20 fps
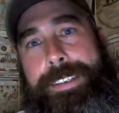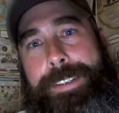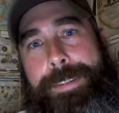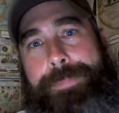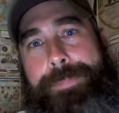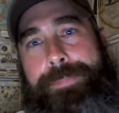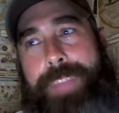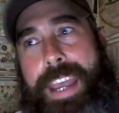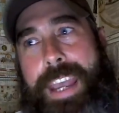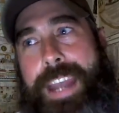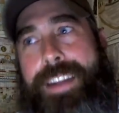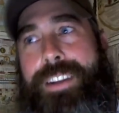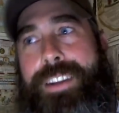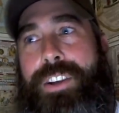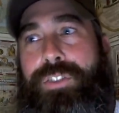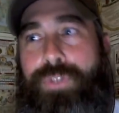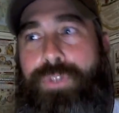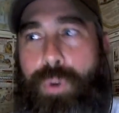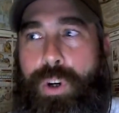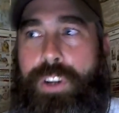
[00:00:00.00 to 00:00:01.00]
And
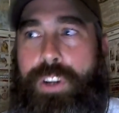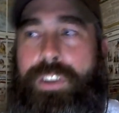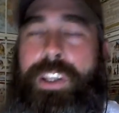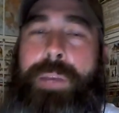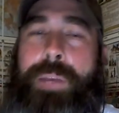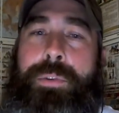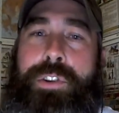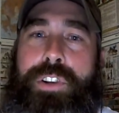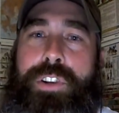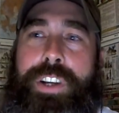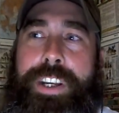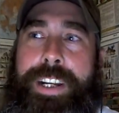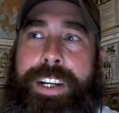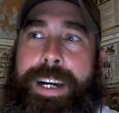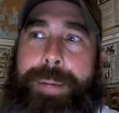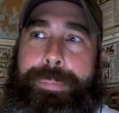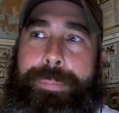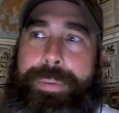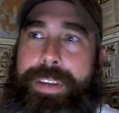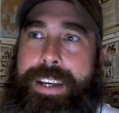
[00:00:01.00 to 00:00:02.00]
historically, when you look it
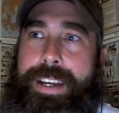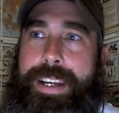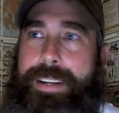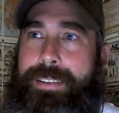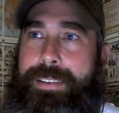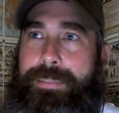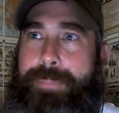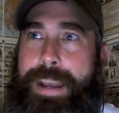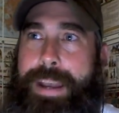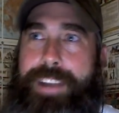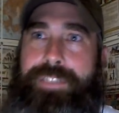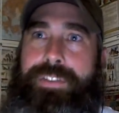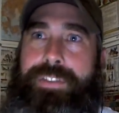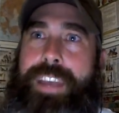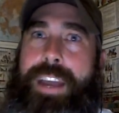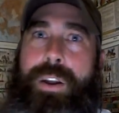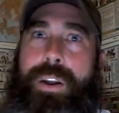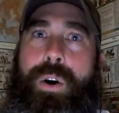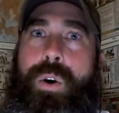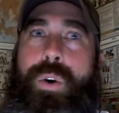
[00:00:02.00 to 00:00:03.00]
up, it makes that
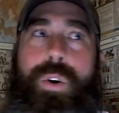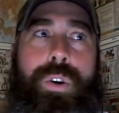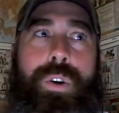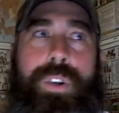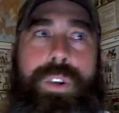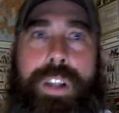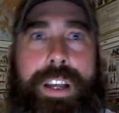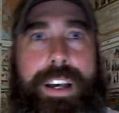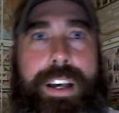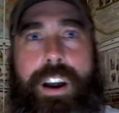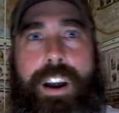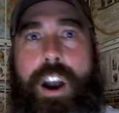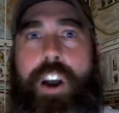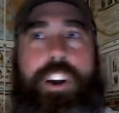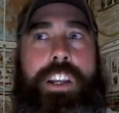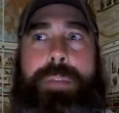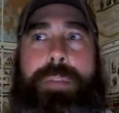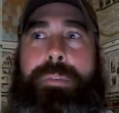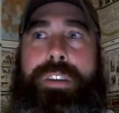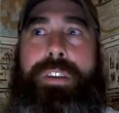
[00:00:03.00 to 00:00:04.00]
whole
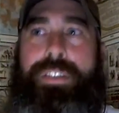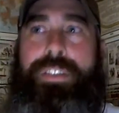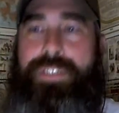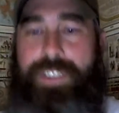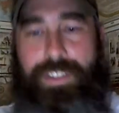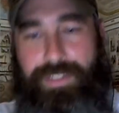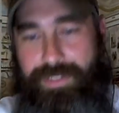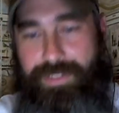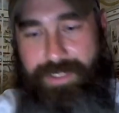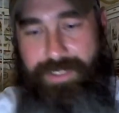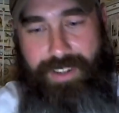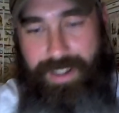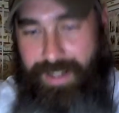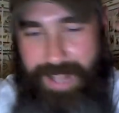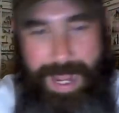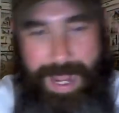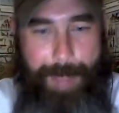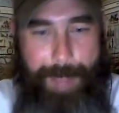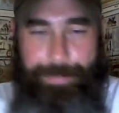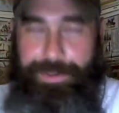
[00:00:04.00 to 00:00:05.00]
argument just
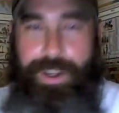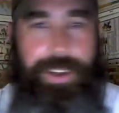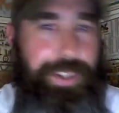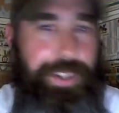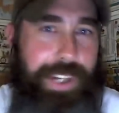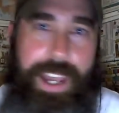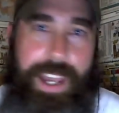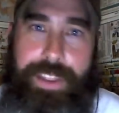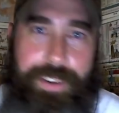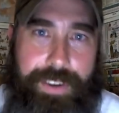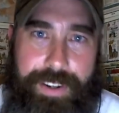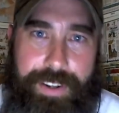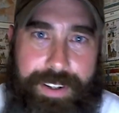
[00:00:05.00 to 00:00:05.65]
collapse altogether.